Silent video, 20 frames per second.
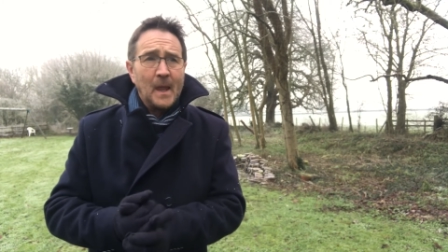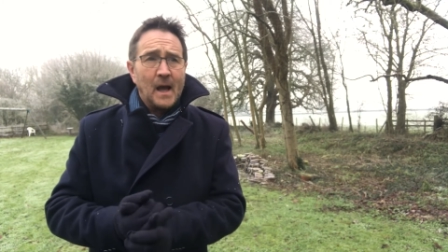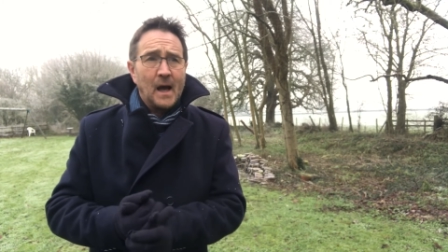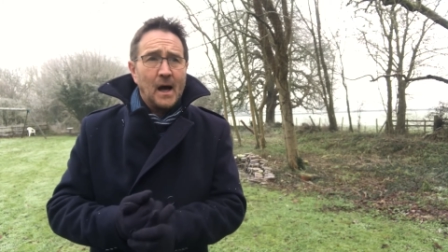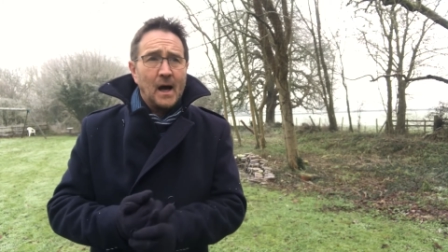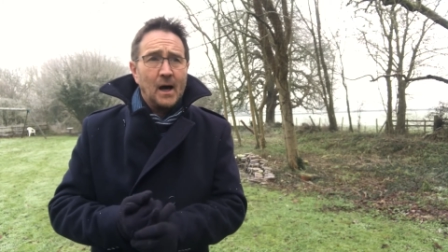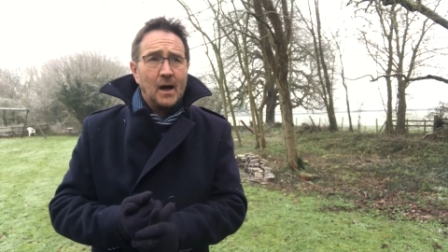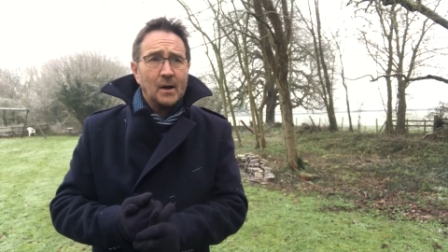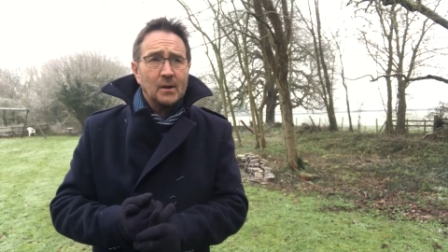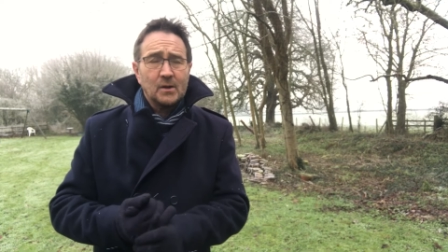
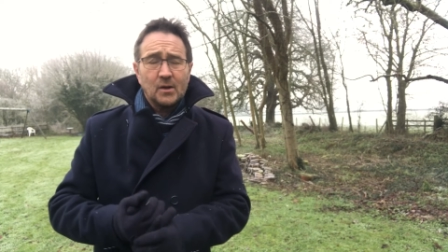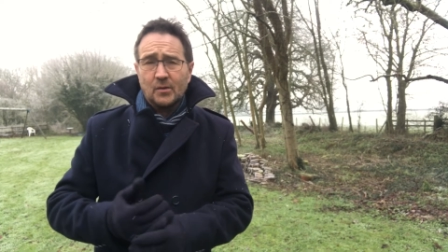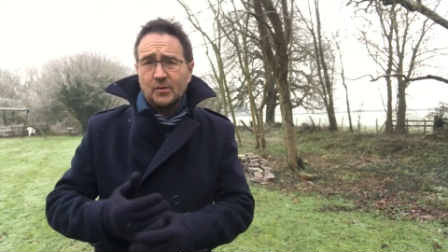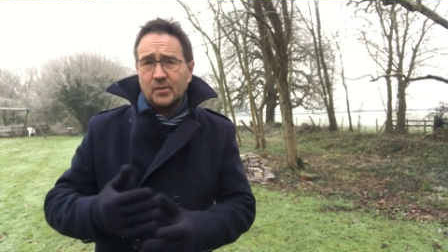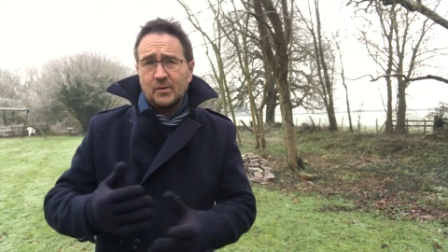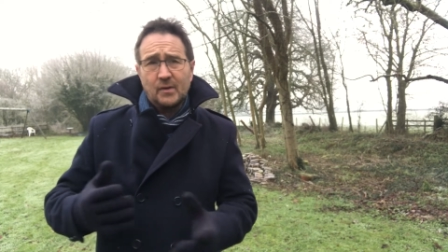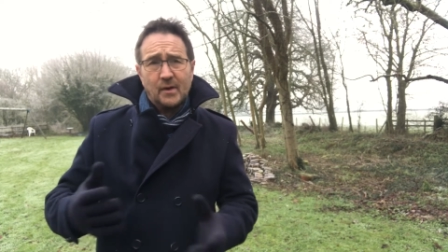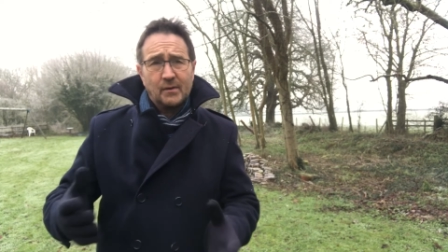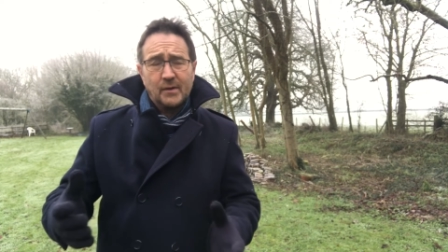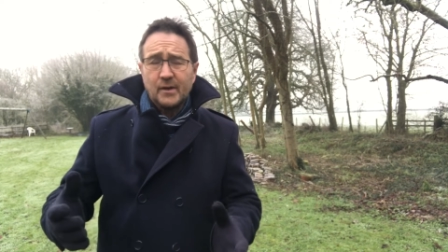Uh, lots of
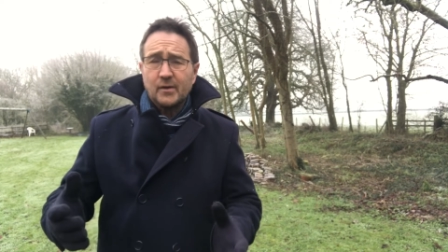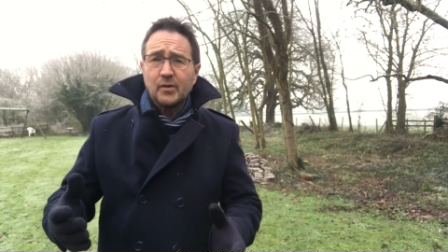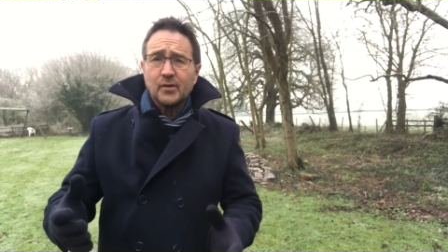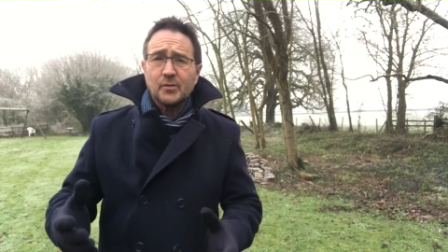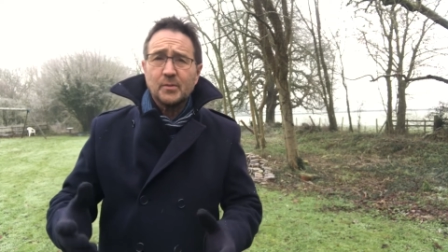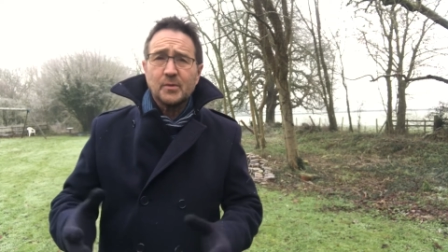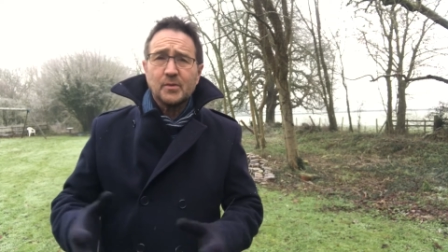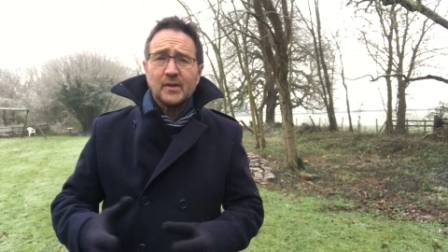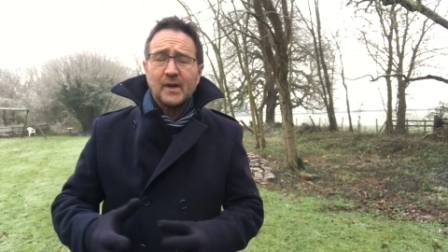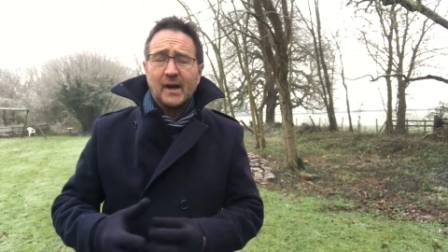lovely
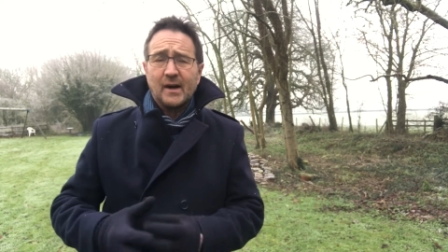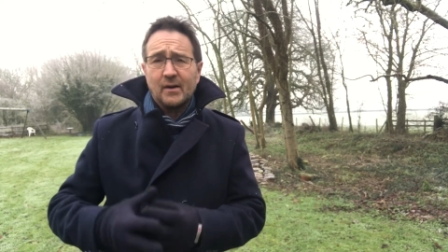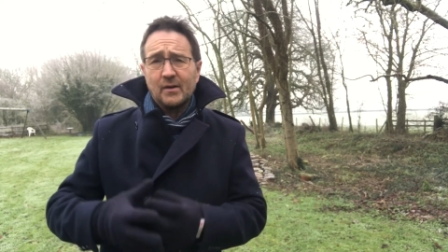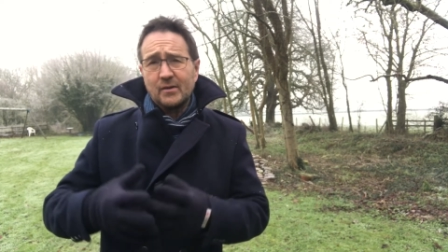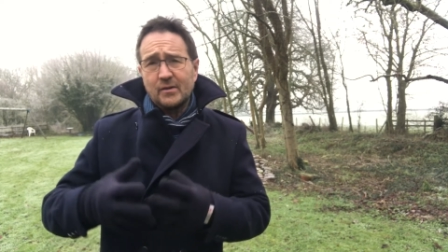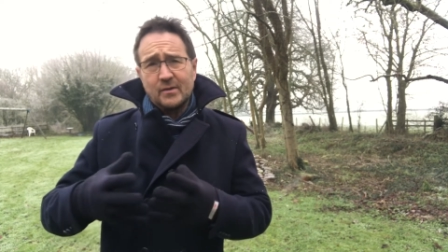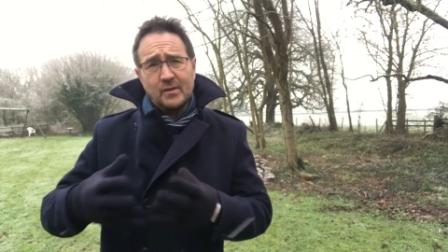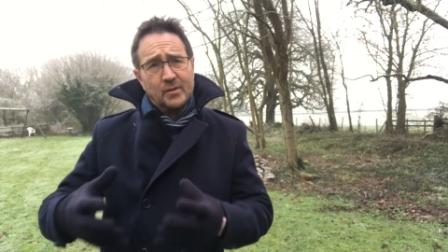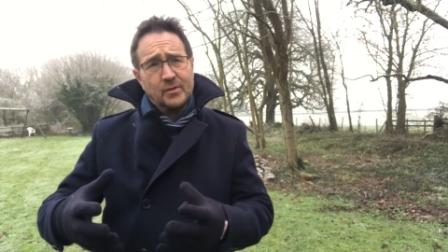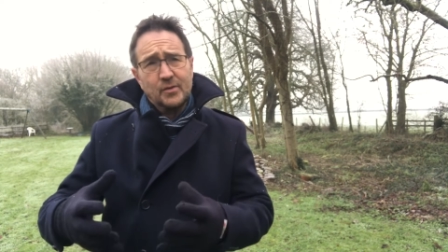Christmas
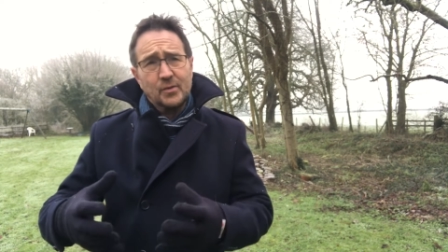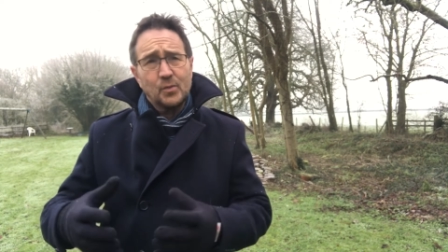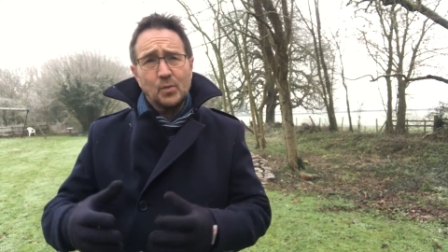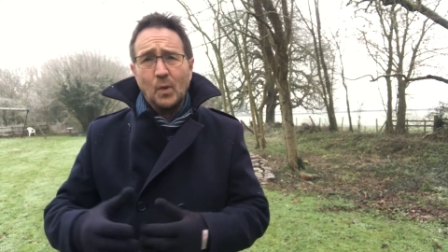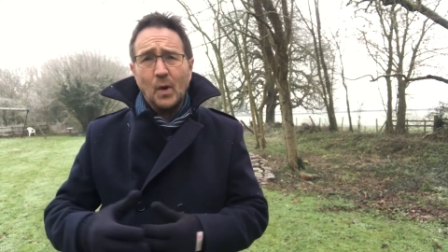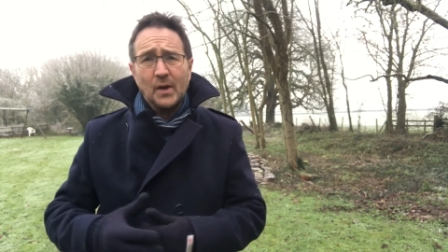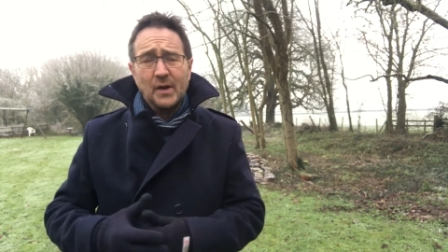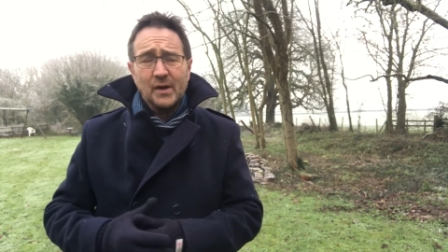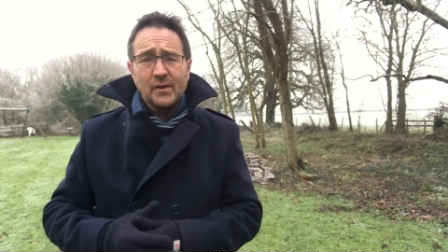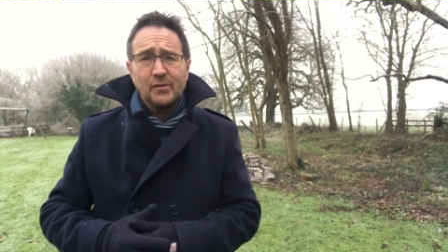carols, lots of
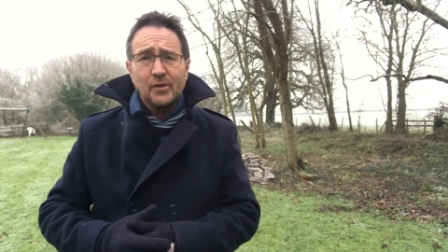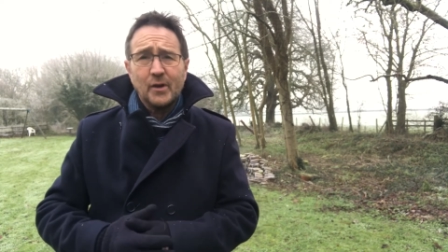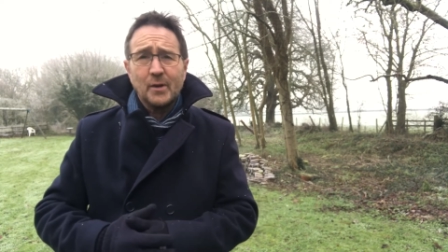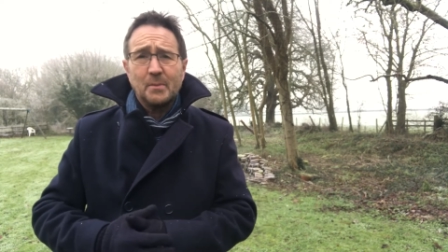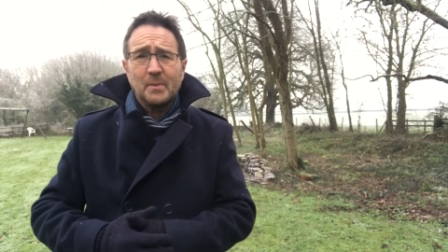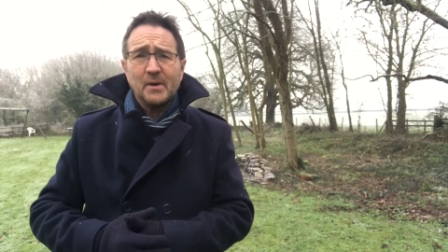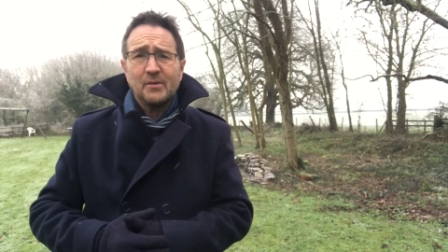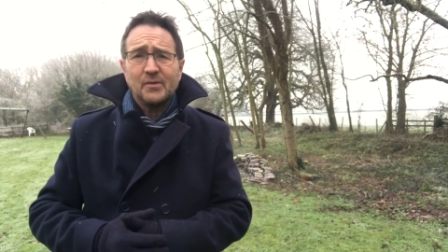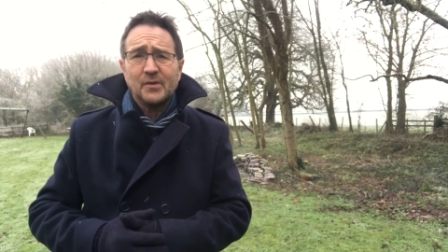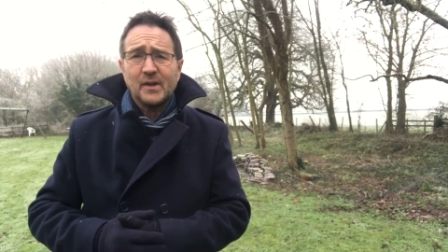wonderful
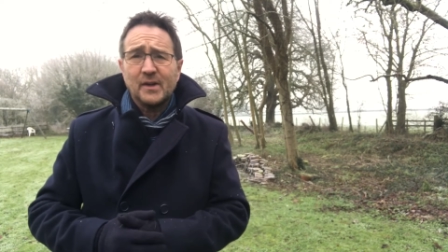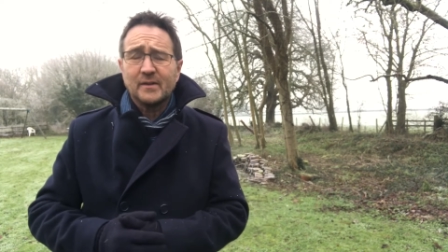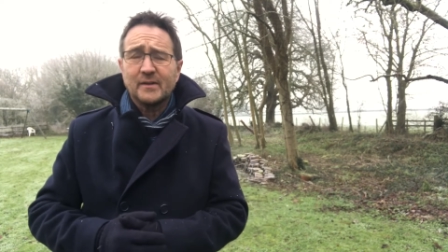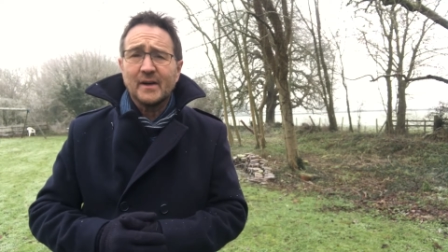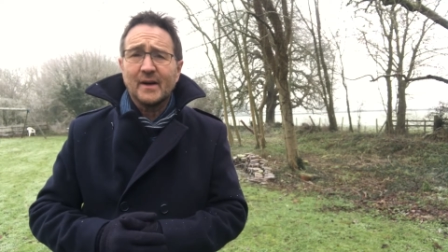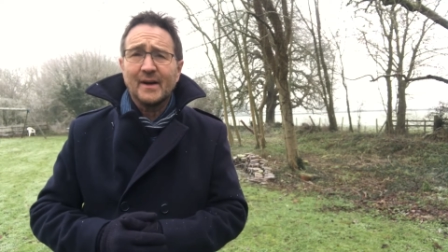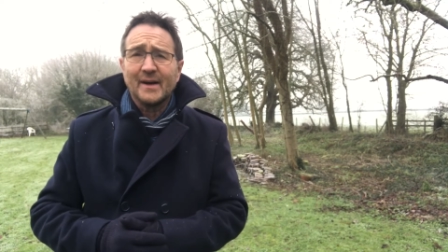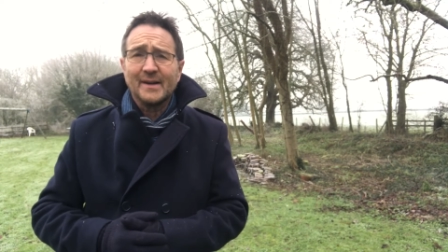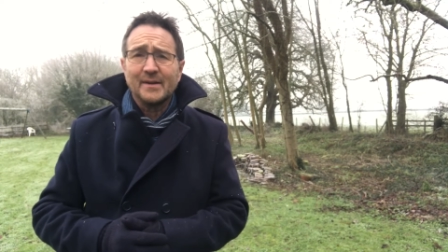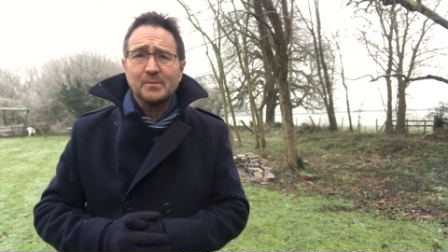
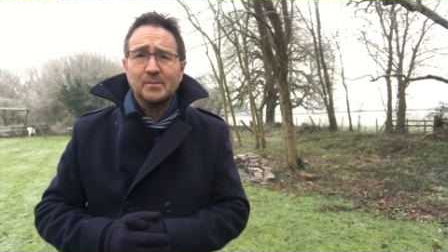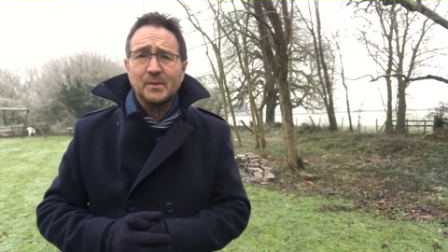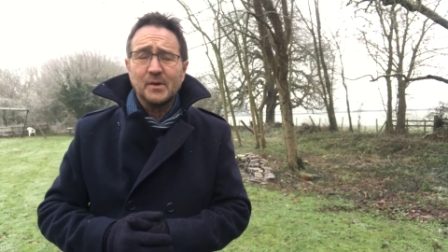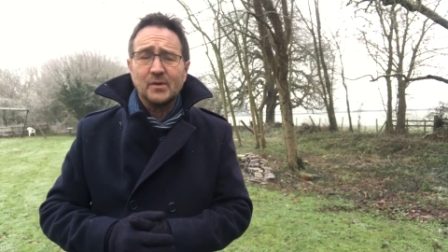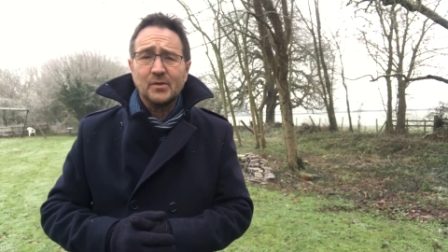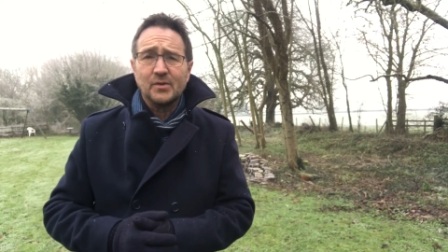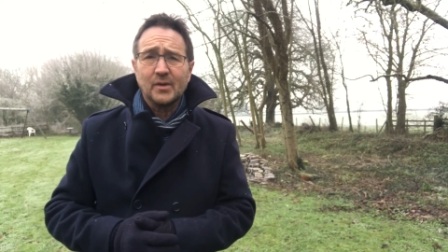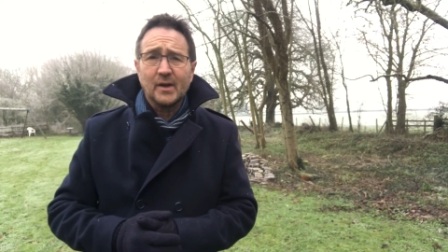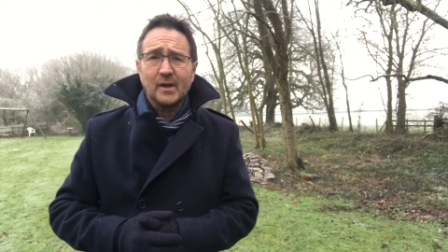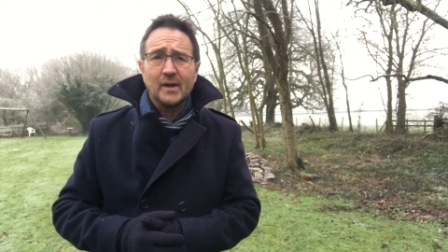Epiphany-tide
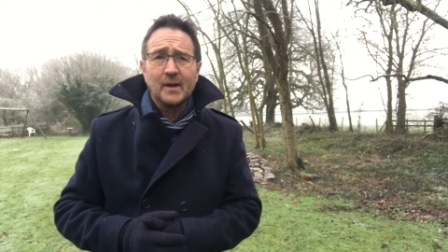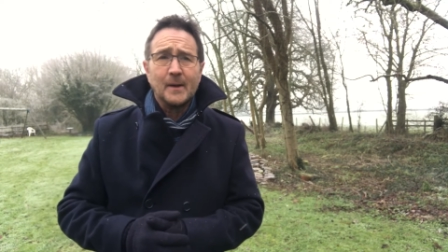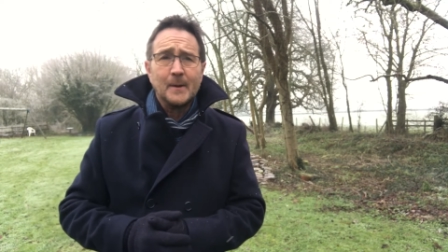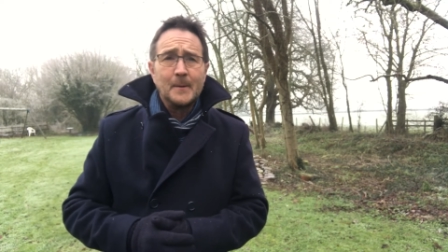music.